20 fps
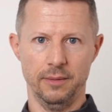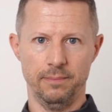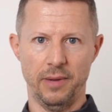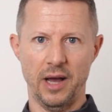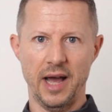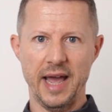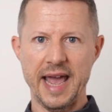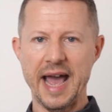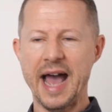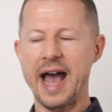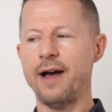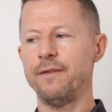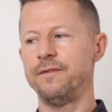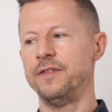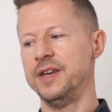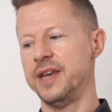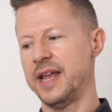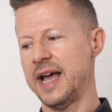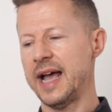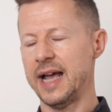but I
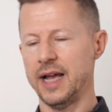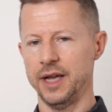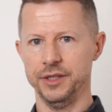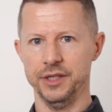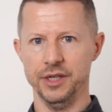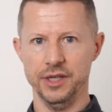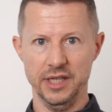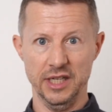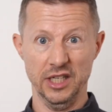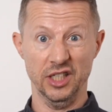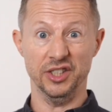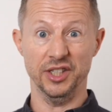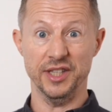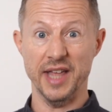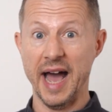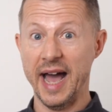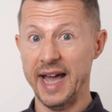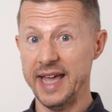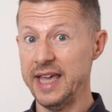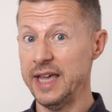haven't had an is
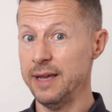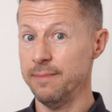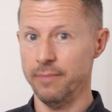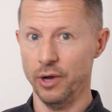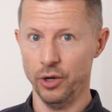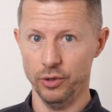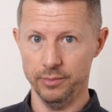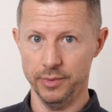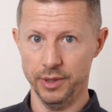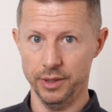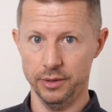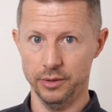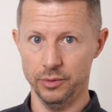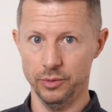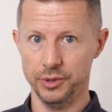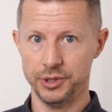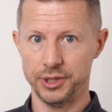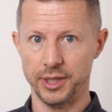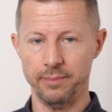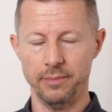that it moment
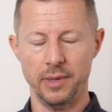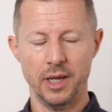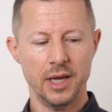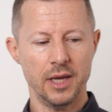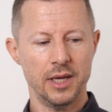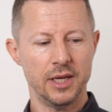or some